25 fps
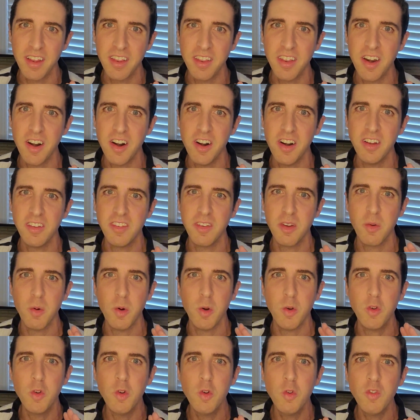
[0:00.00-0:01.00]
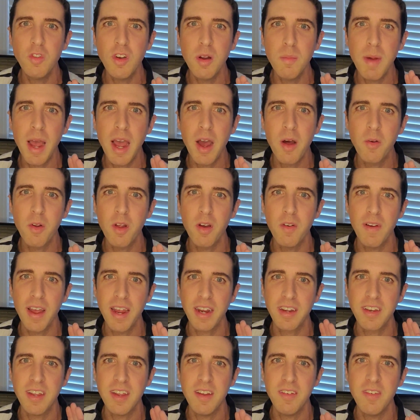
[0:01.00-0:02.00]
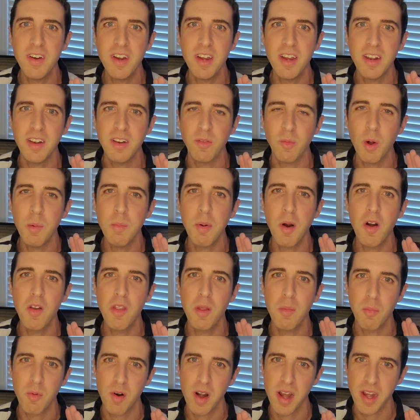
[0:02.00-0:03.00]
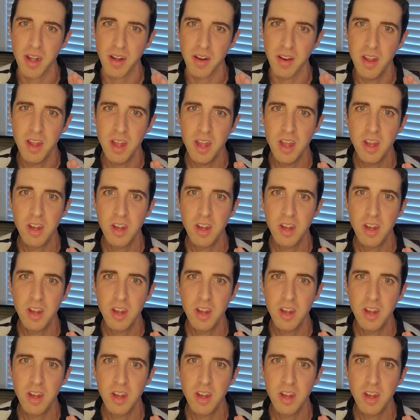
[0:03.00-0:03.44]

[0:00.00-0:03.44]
there is a reduced amount of activity in one part of the brain